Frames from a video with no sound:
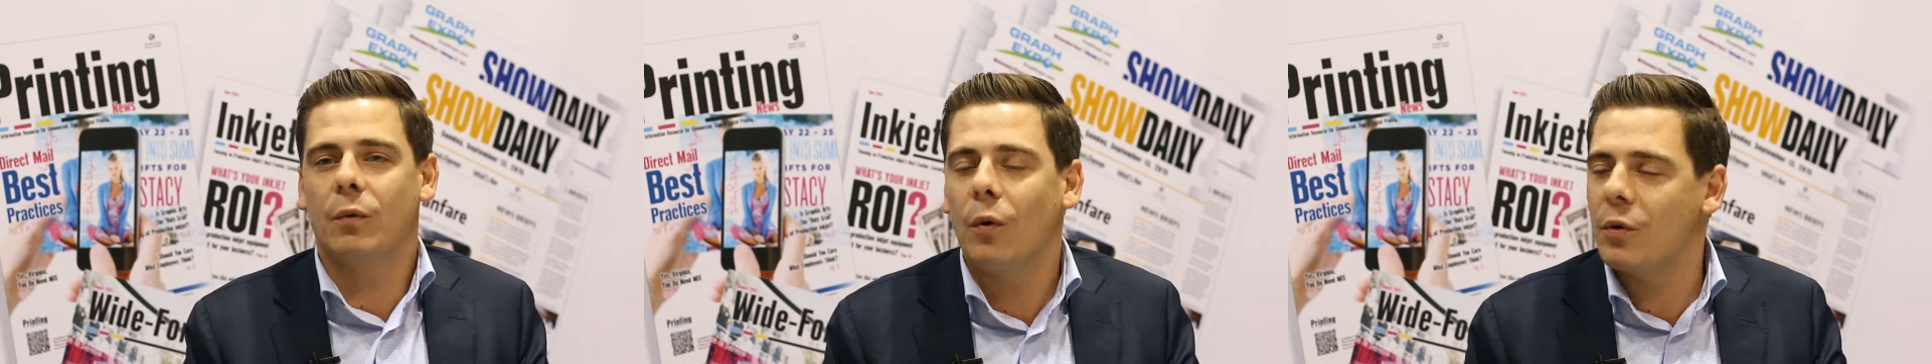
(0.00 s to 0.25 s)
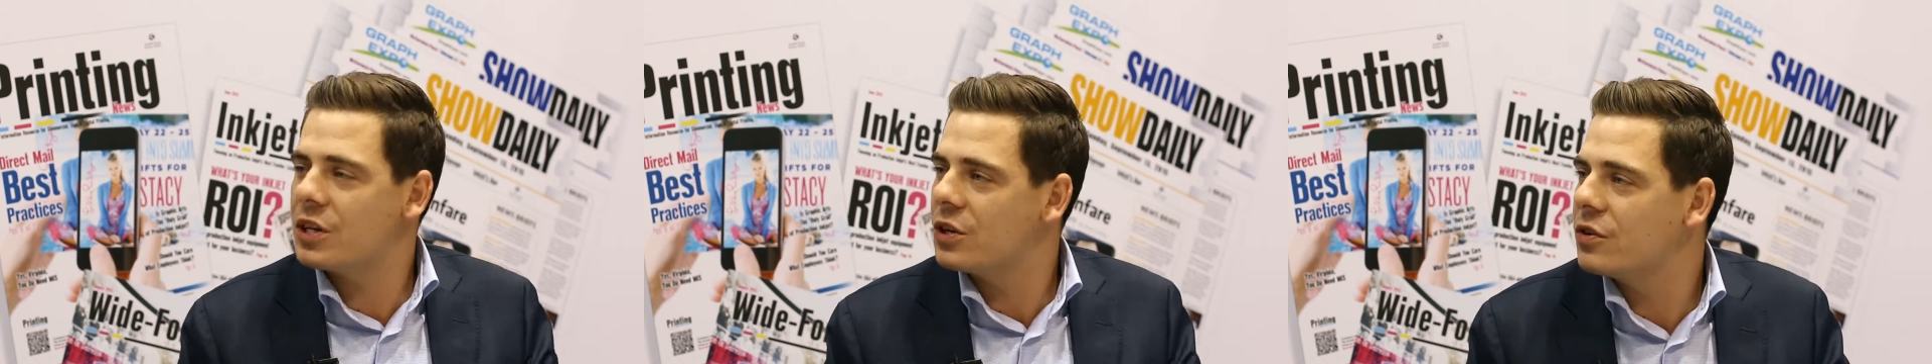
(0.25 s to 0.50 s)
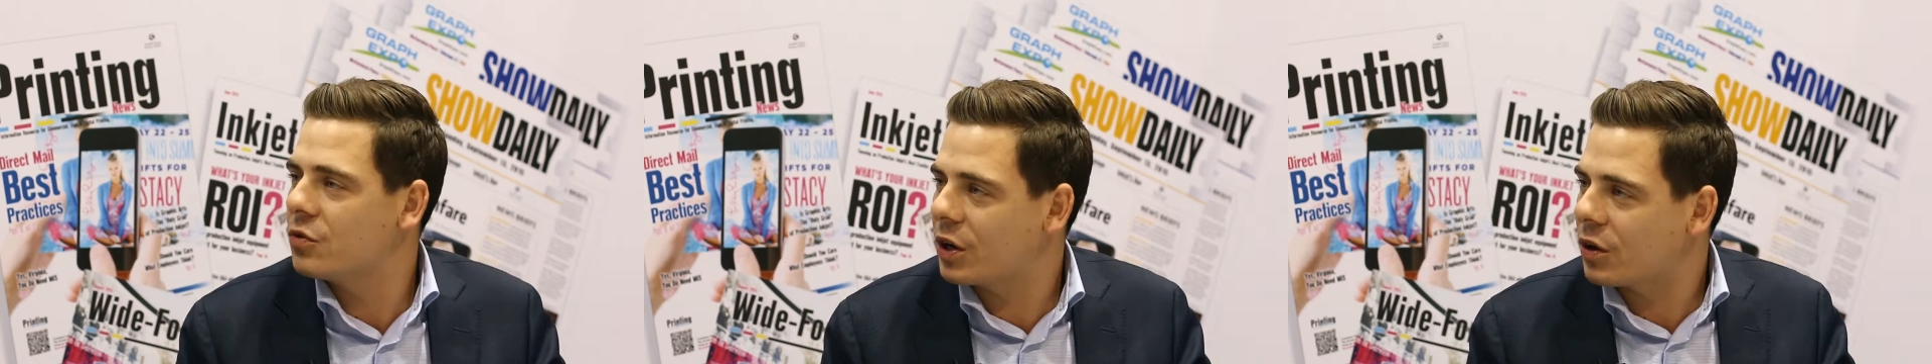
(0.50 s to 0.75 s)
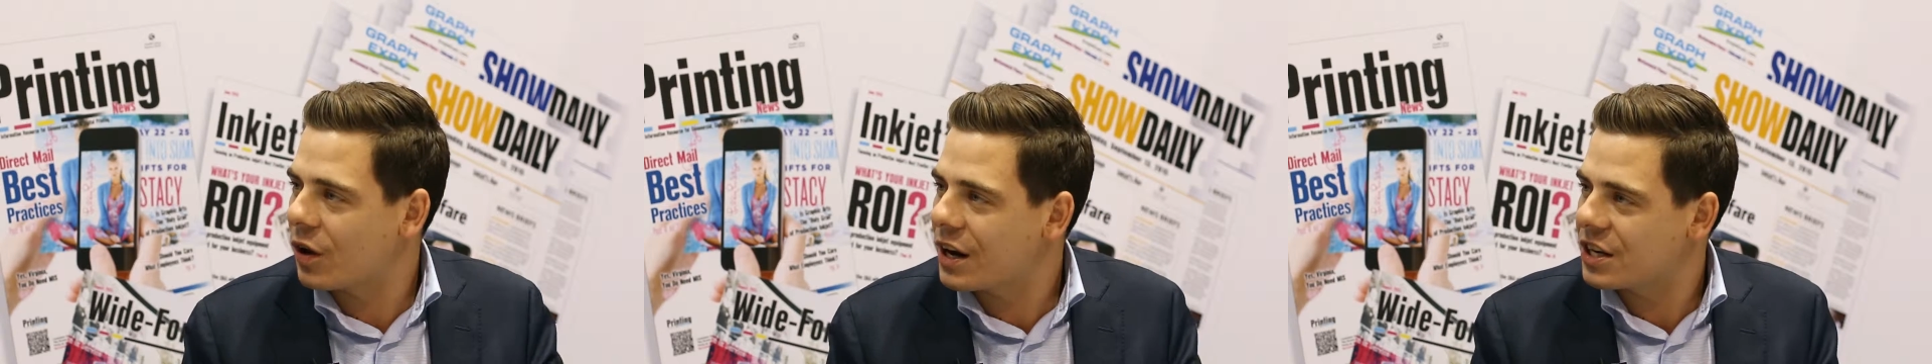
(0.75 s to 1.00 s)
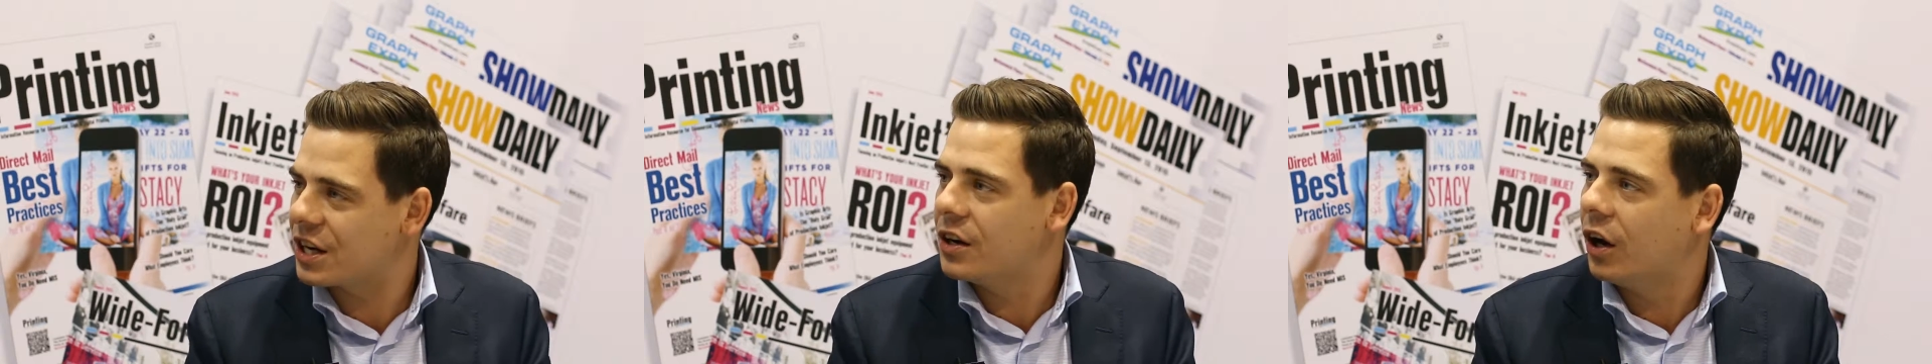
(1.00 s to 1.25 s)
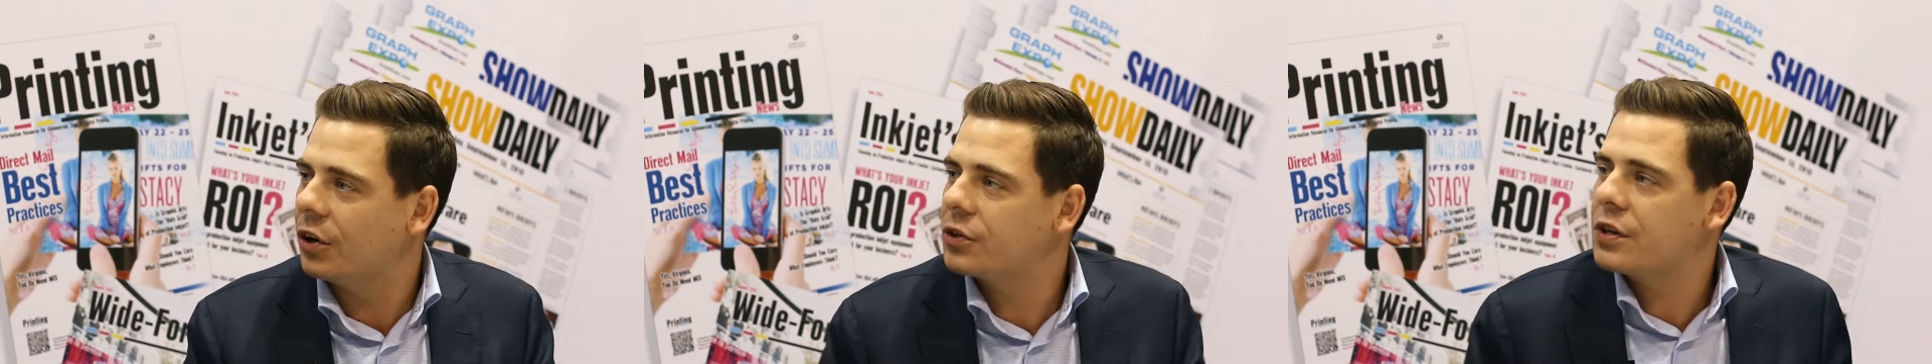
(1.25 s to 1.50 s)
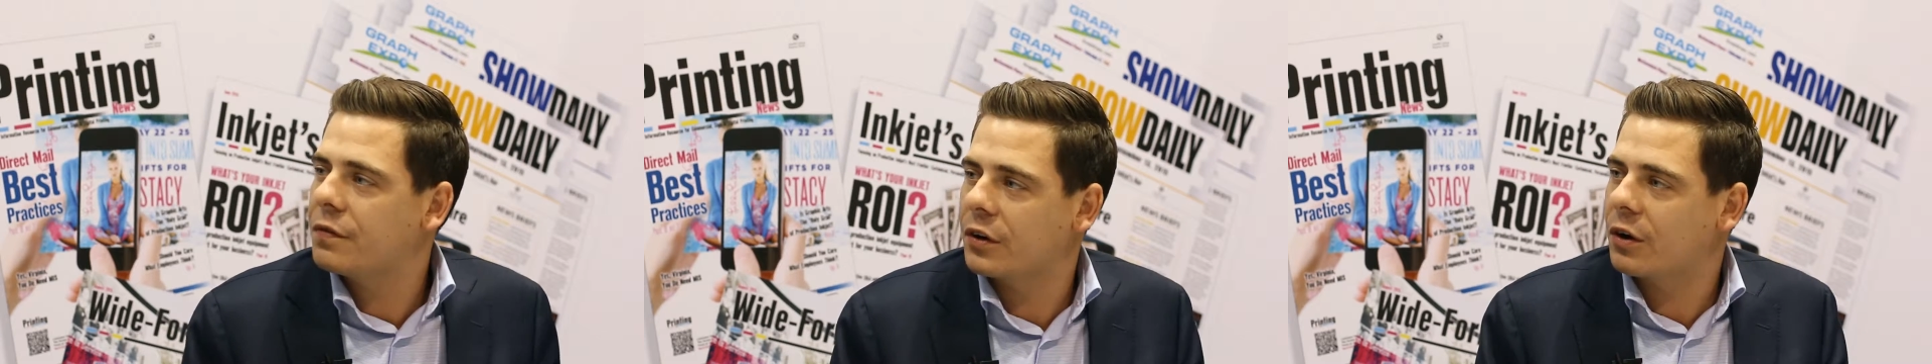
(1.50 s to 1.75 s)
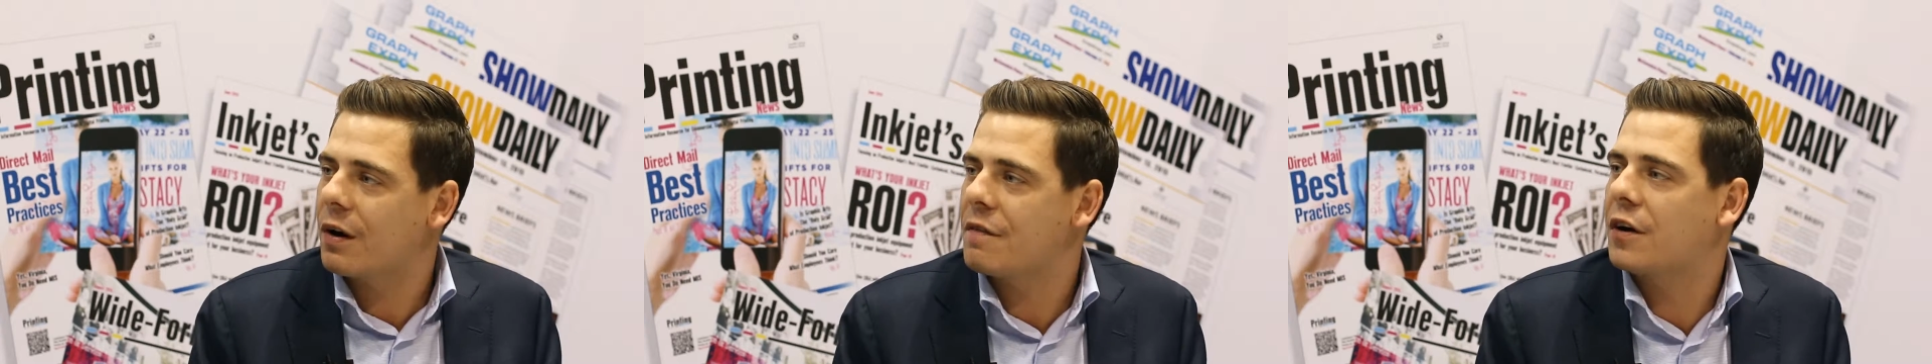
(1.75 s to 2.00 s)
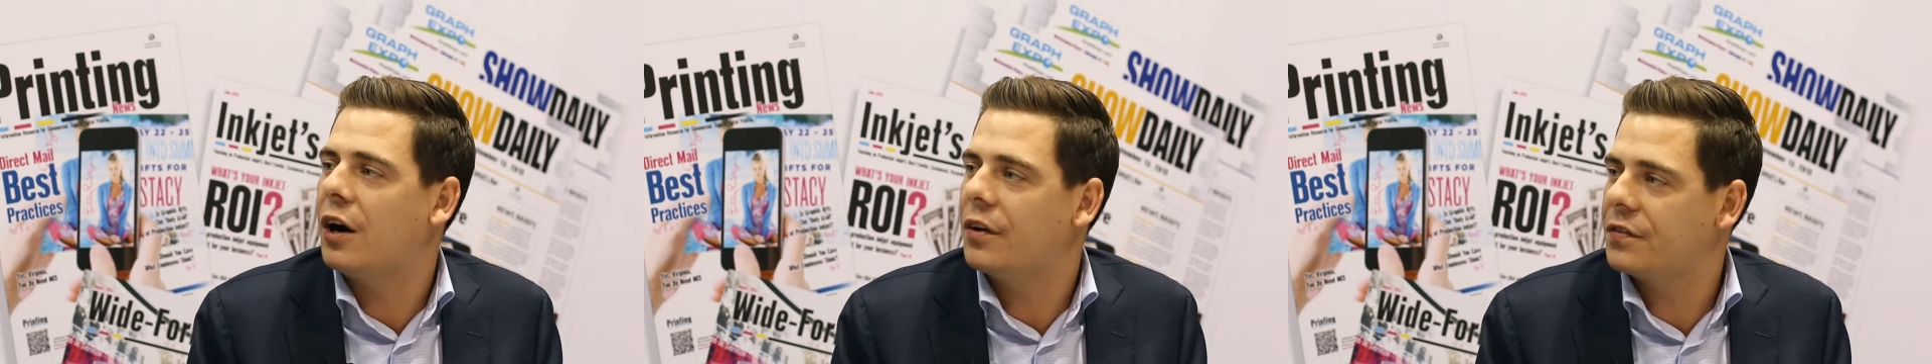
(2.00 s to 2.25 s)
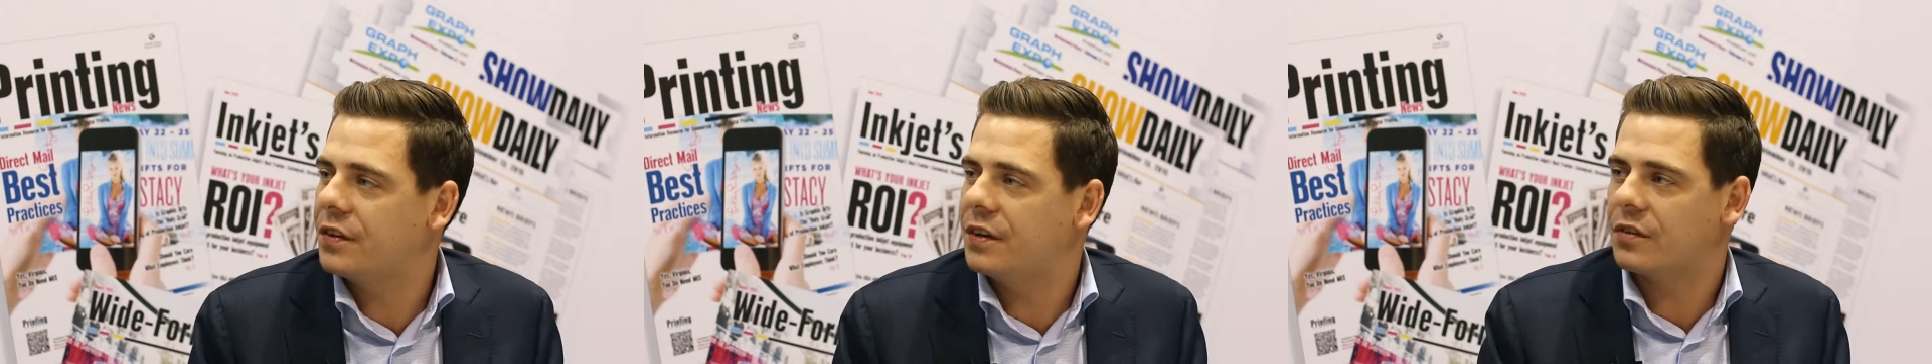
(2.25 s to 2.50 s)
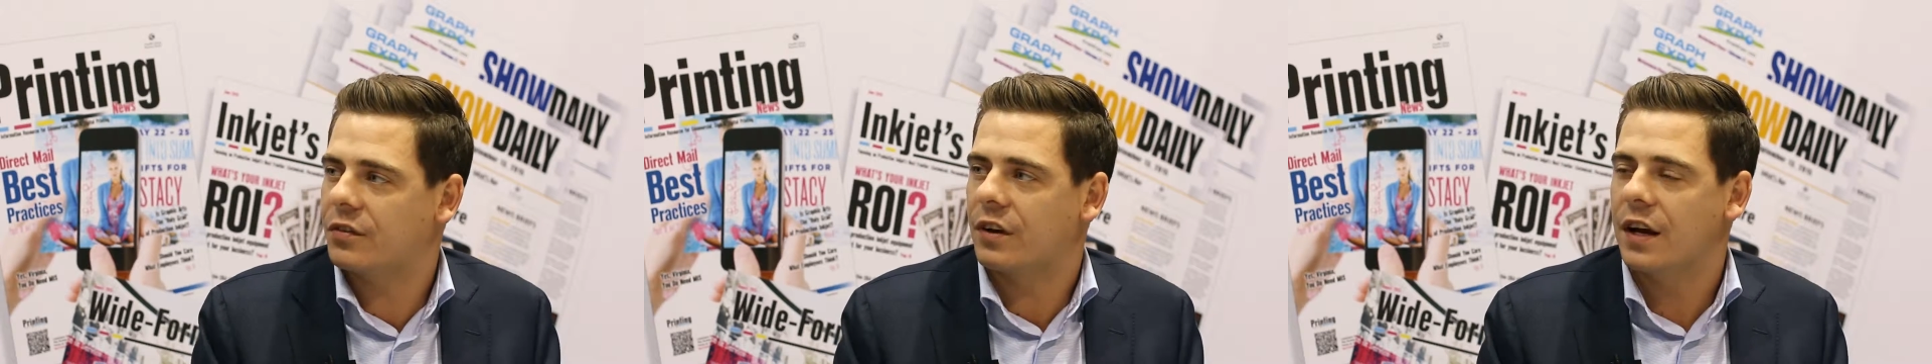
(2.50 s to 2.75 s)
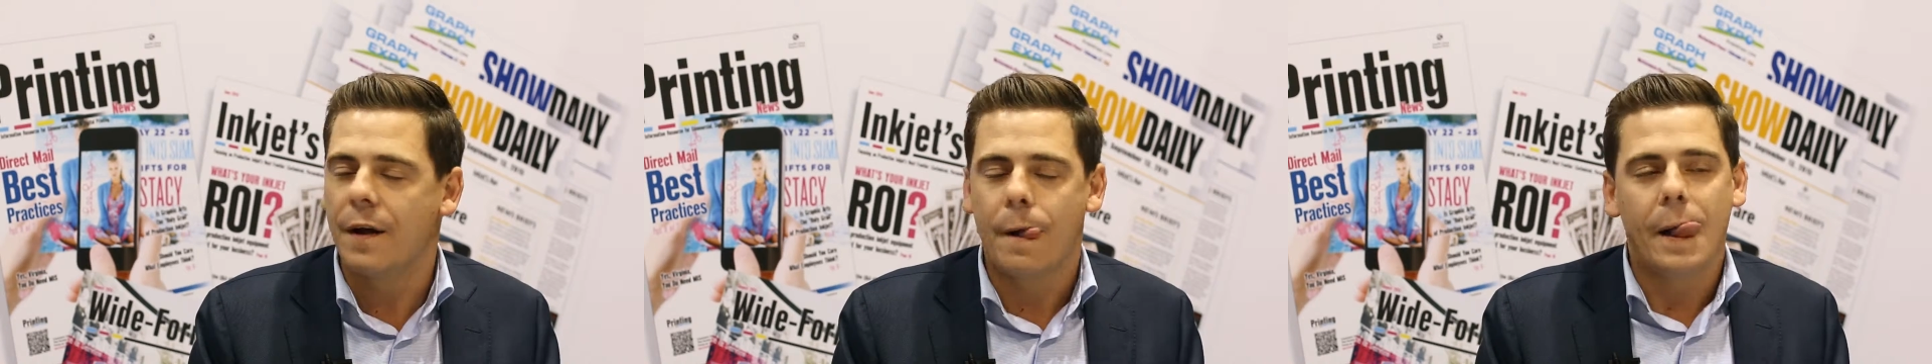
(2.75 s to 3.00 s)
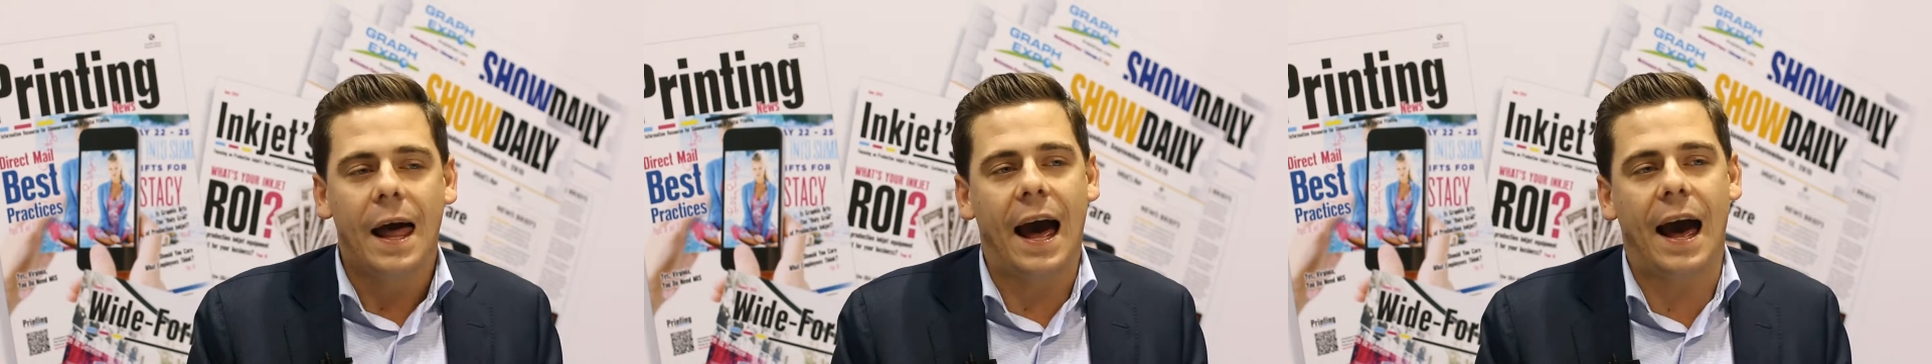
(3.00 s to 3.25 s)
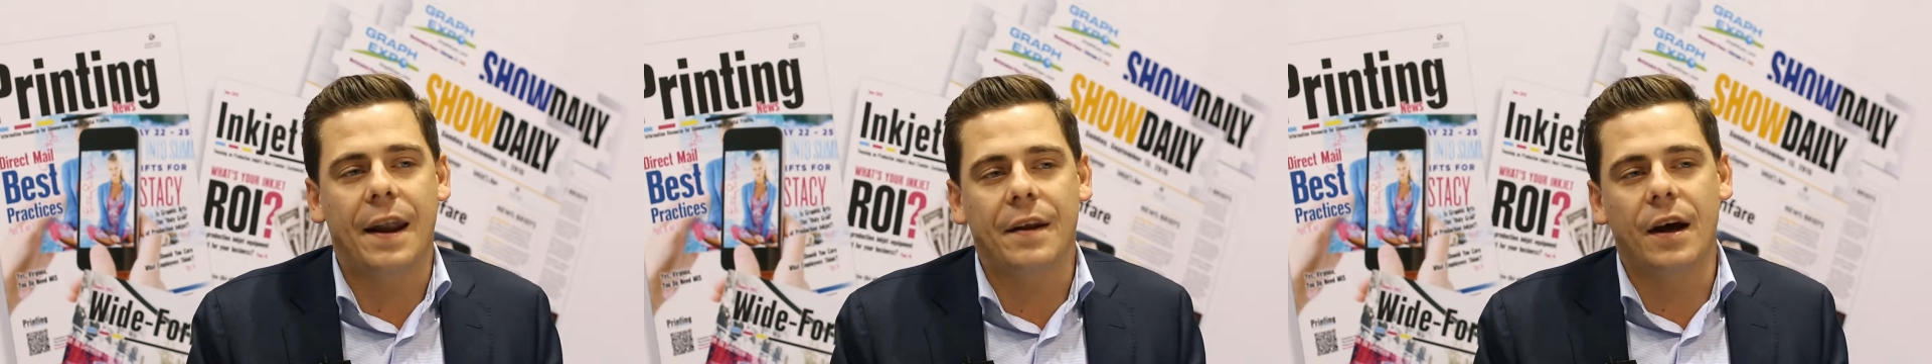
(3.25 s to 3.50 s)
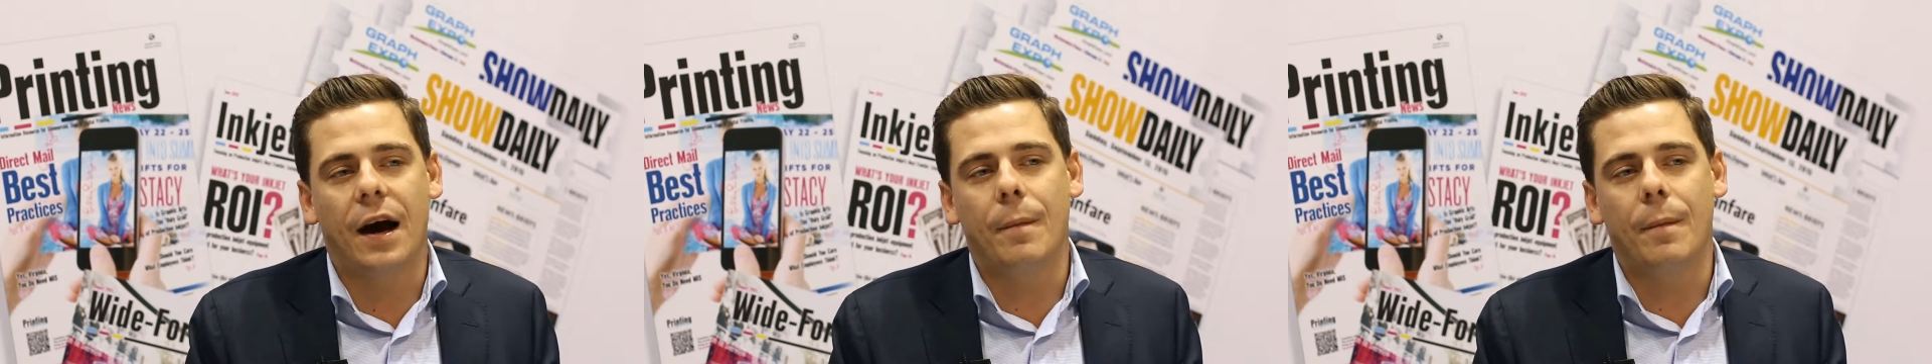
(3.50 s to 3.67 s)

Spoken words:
What we do is we create technology for the graphic arts industry. And